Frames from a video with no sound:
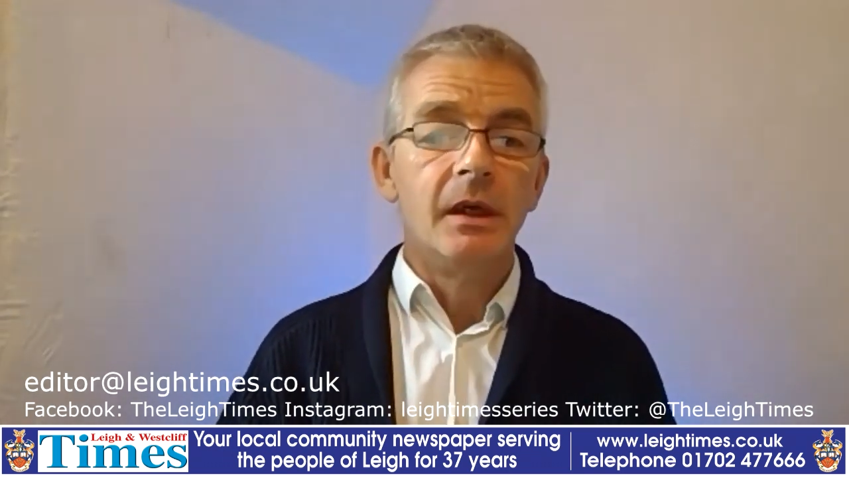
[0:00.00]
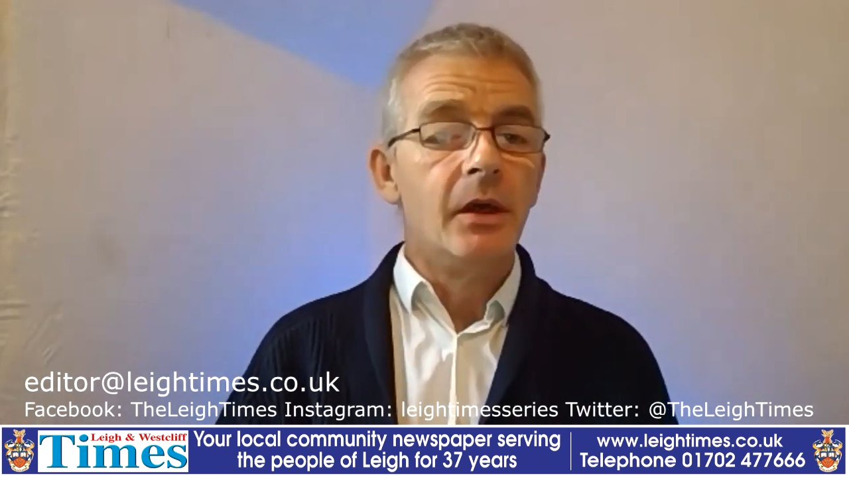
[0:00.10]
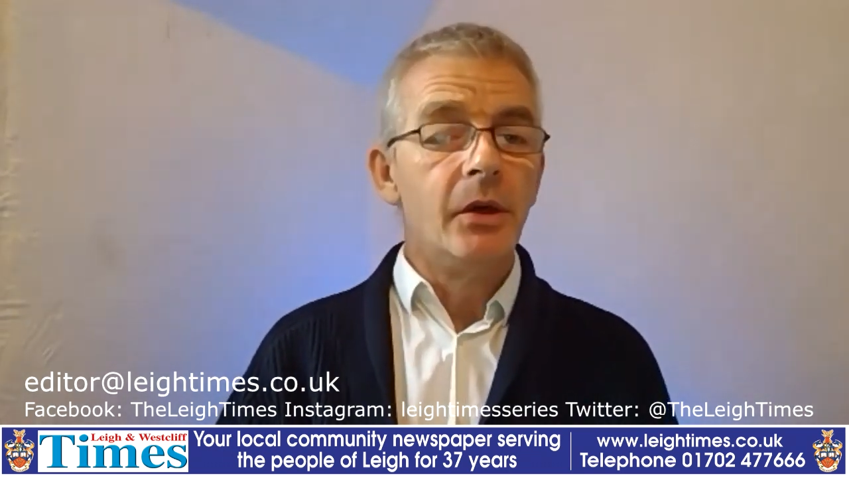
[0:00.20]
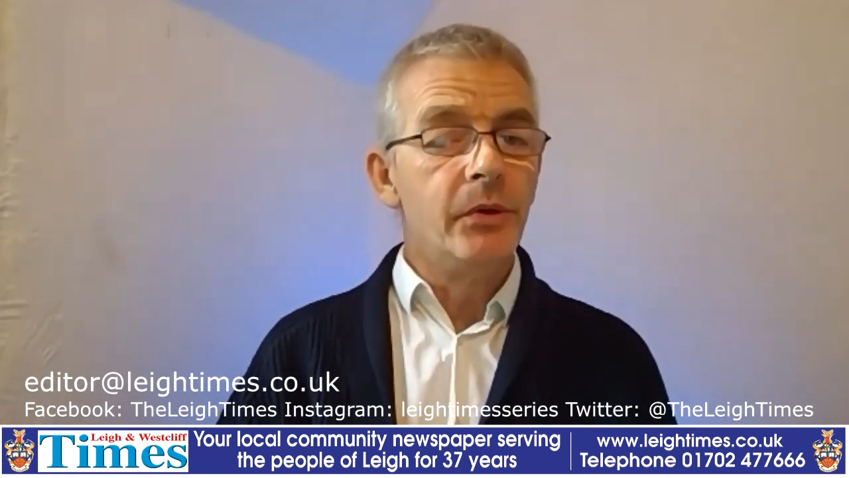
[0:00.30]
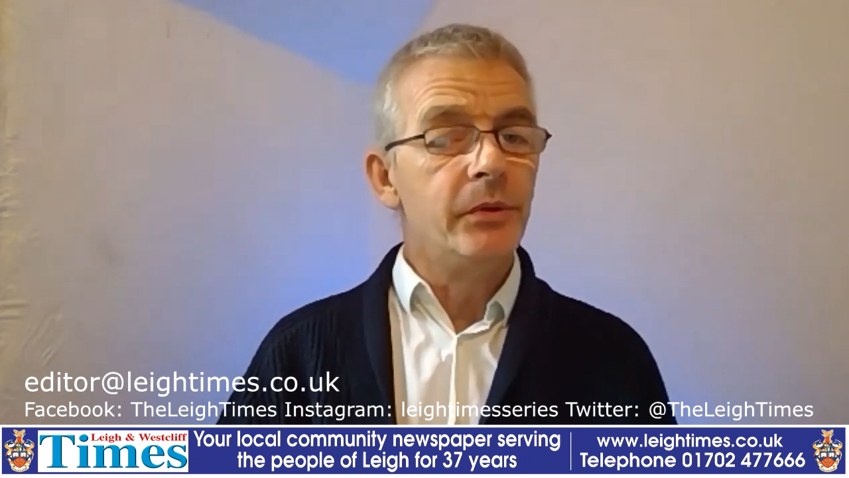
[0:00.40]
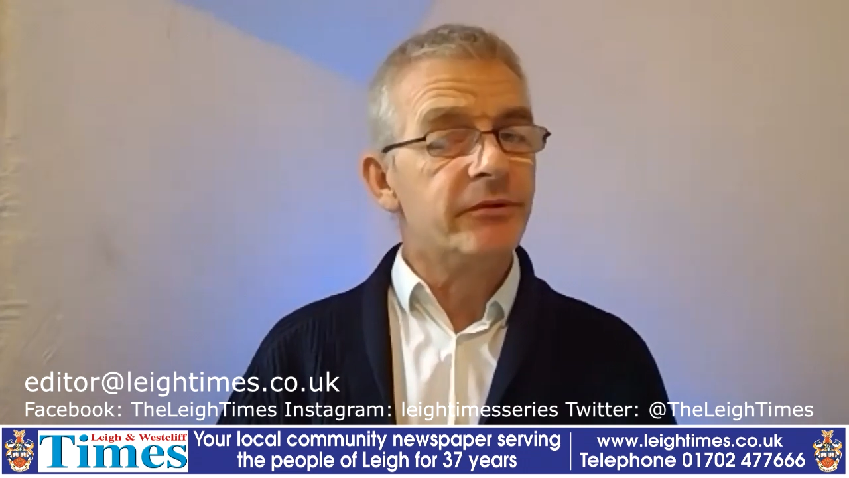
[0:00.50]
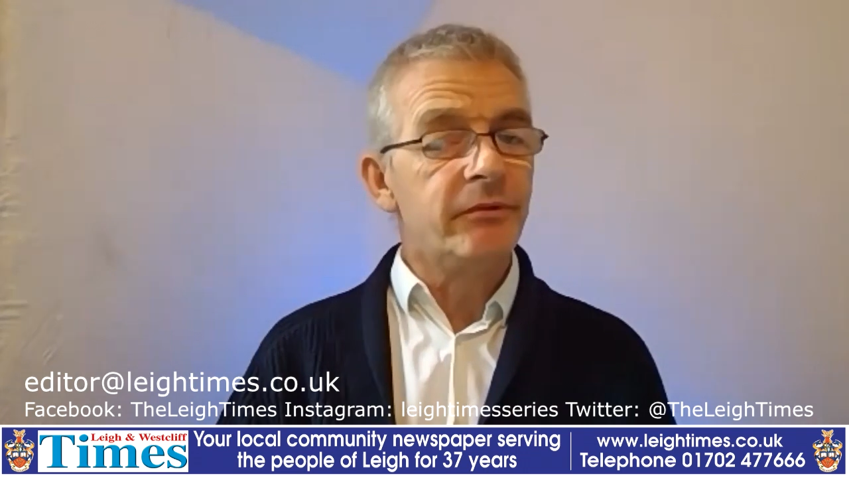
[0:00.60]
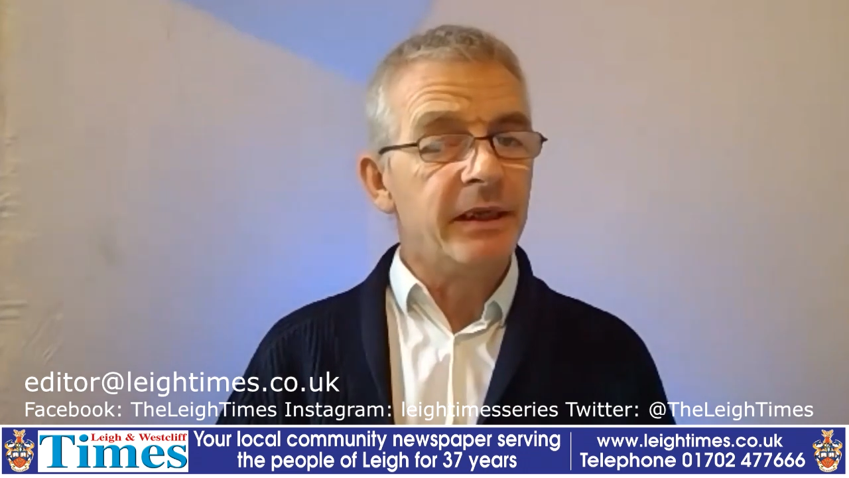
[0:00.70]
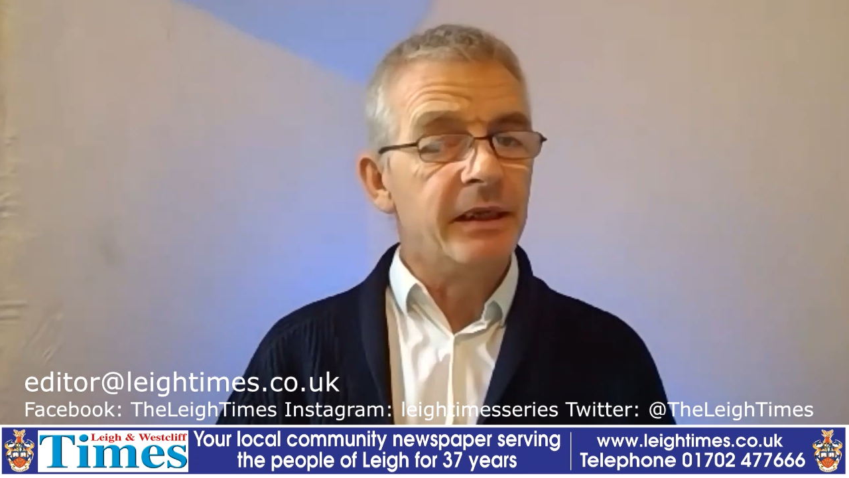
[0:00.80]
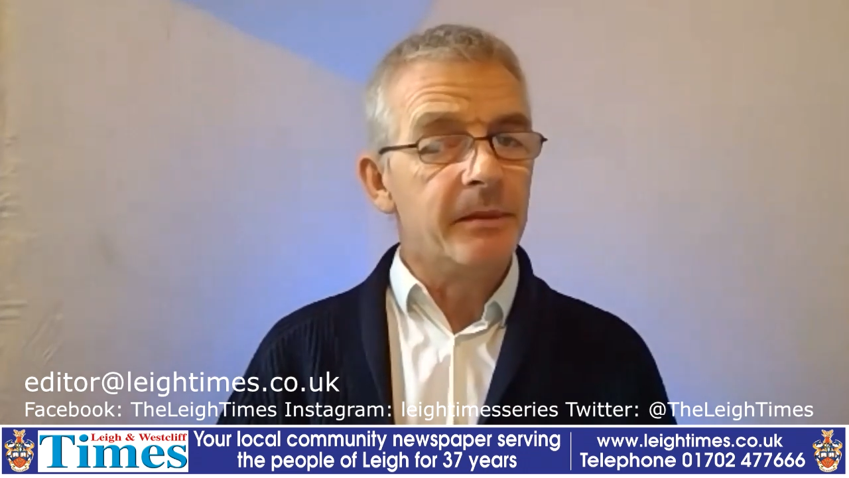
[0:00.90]
who's
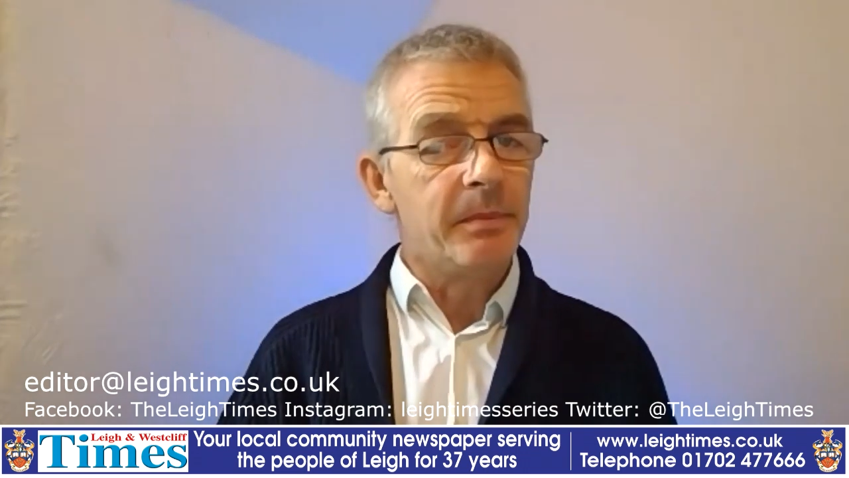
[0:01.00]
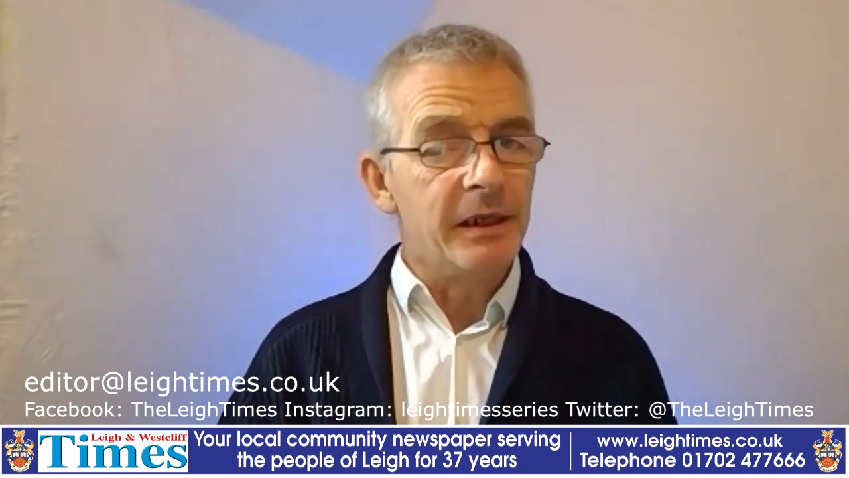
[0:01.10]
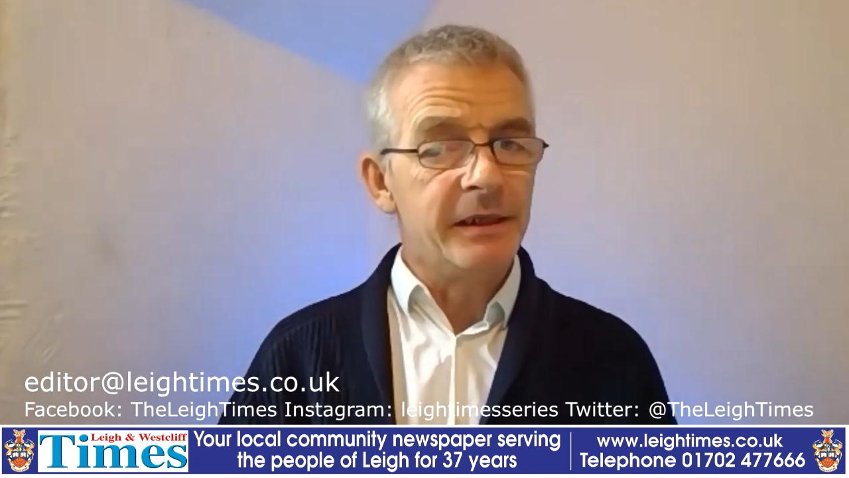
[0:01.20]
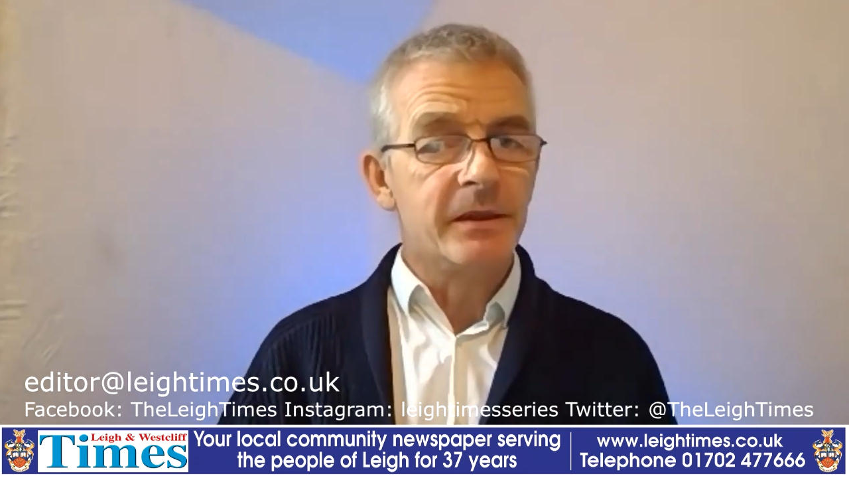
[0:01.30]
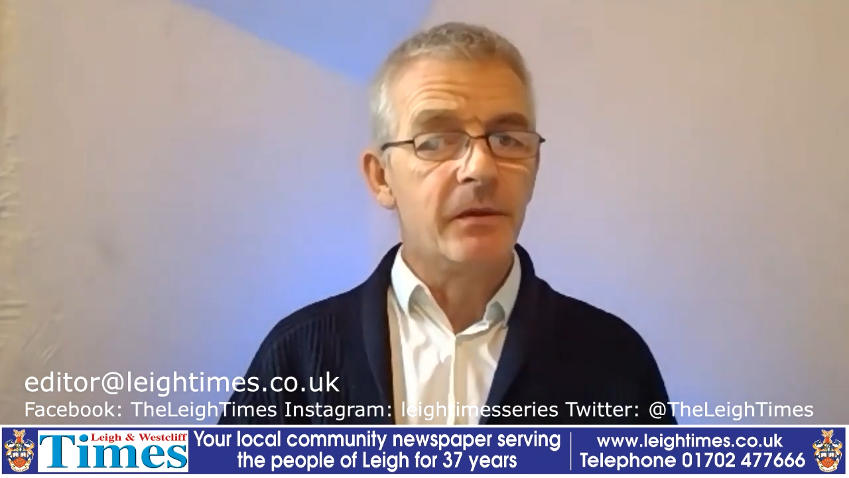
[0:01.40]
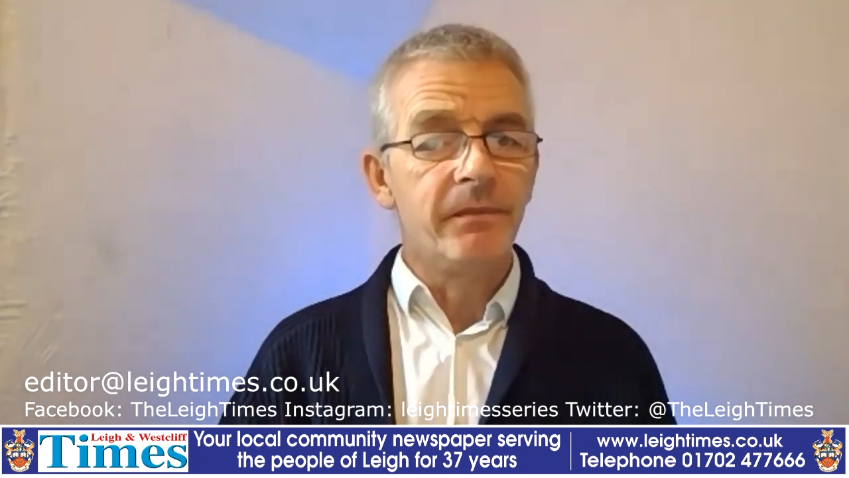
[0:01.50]
written the political